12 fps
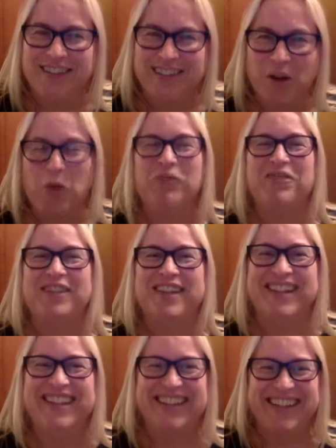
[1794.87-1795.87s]

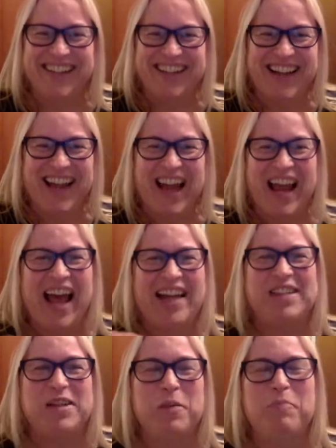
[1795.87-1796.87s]
hopefully. It
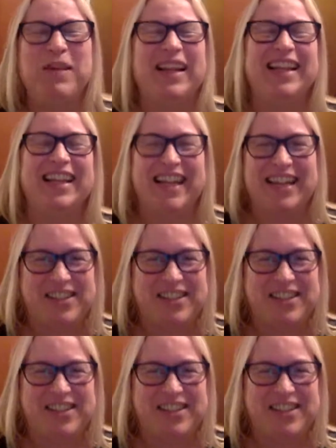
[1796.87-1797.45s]
has the ability